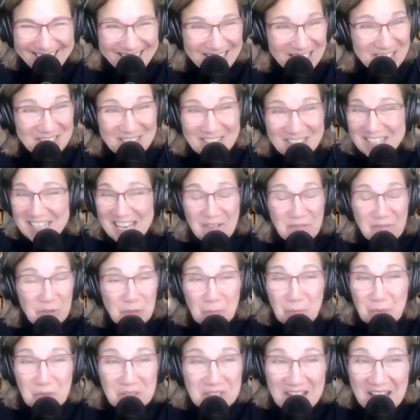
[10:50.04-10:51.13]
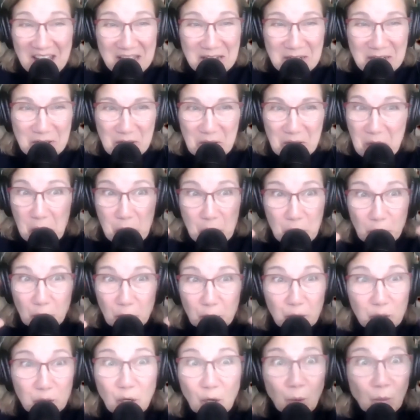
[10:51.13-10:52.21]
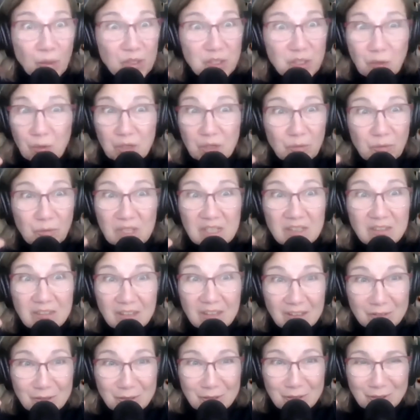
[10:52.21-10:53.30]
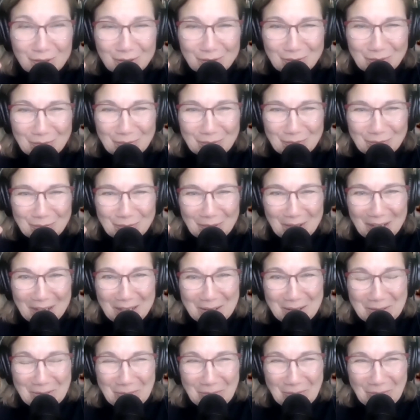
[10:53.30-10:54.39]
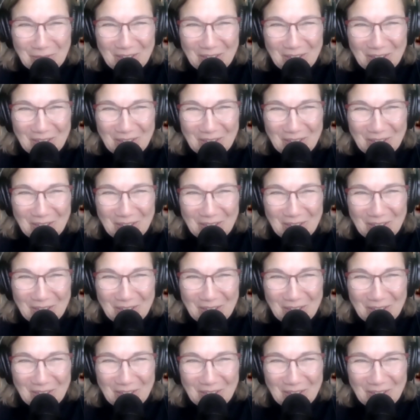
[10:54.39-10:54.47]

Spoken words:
You just have to pretend no one's going to read this, right?